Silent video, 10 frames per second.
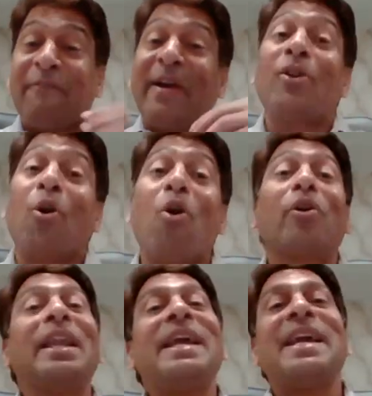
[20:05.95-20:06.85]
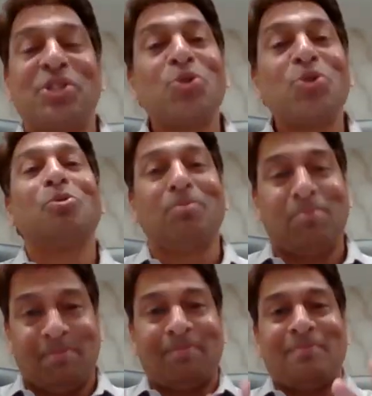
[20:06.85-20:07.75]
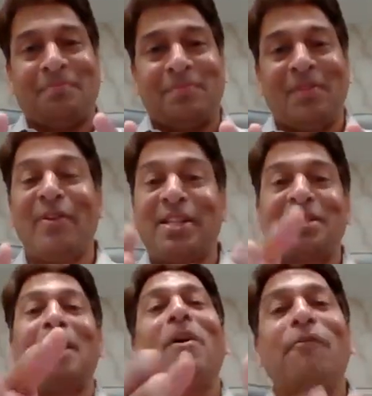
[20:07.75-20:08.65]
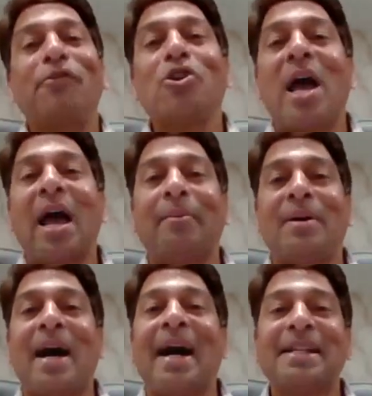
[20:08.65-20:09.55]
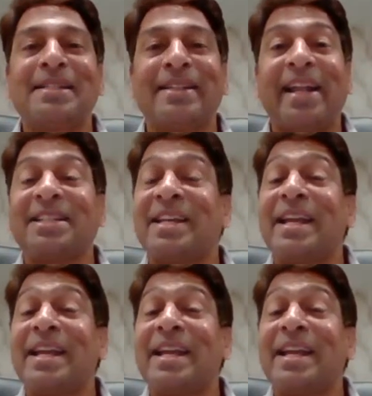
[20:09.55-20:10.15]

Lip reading: If I wrongly assume, which some of you have answered as